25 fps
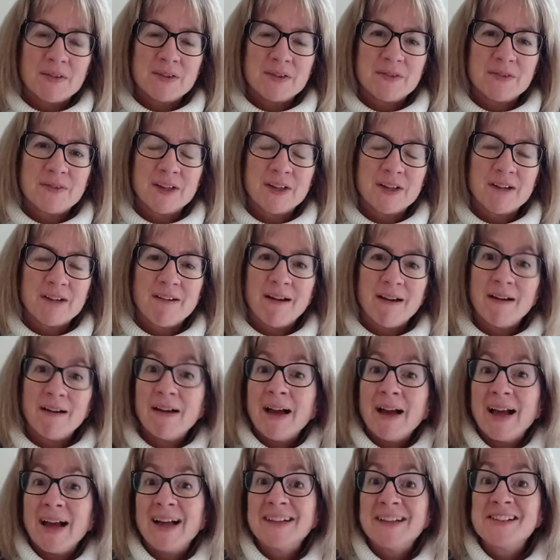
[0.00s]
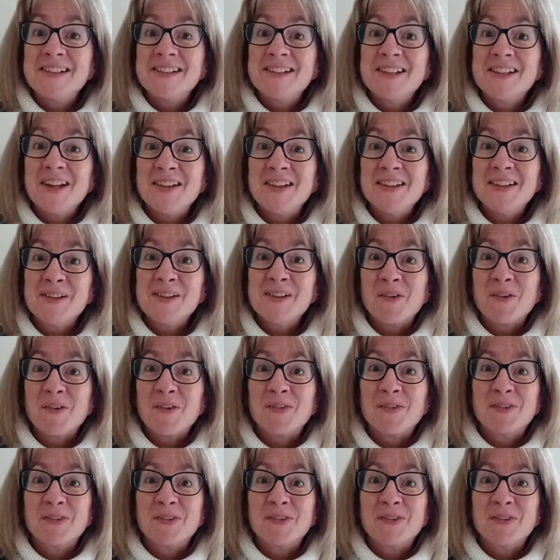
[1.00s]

figure out how to turn this off.